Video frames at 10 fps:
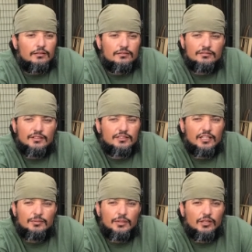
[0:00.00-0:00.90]
There's going to
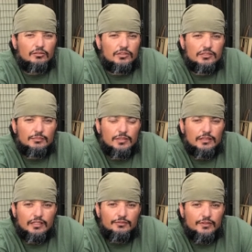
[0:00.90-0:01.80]
be over something
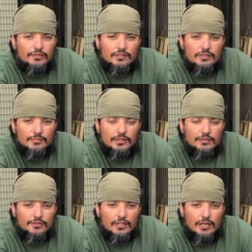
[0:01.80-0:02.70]
like 50 something
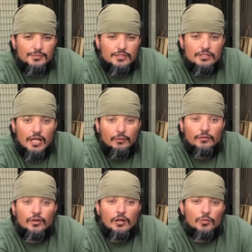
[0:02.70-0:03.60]
different options.
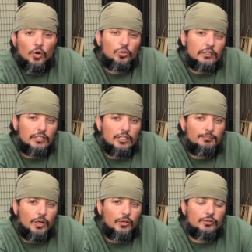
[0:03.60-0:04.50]
However, I'm only going to
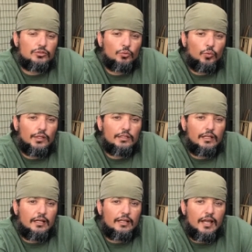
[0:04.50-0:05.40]
post what
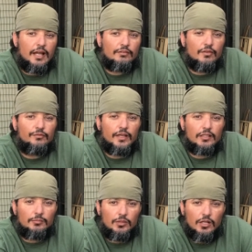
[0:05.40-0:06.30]
I have
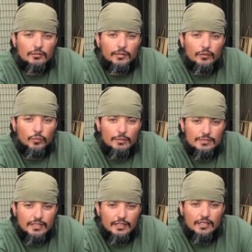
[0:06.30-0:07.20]
available on my
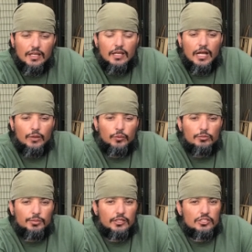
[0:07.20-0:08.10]
website. I will
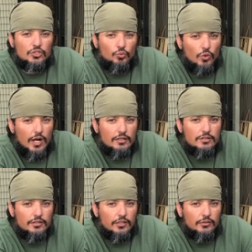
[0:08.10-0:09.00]
put a swatch
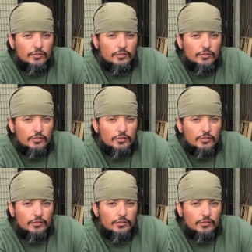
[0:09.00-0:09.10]
though